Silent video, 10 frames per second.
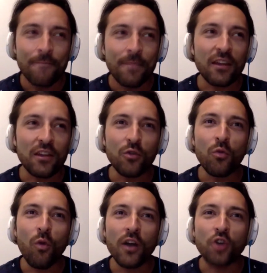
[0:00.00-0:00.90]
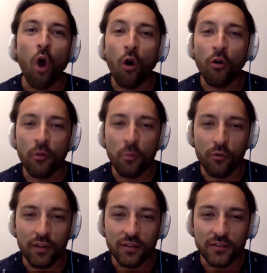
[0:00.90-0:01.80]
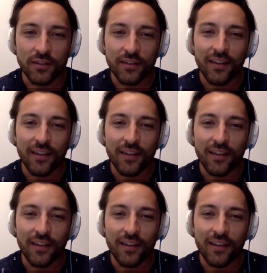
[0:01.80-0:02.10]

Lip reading: that you watch horror movies.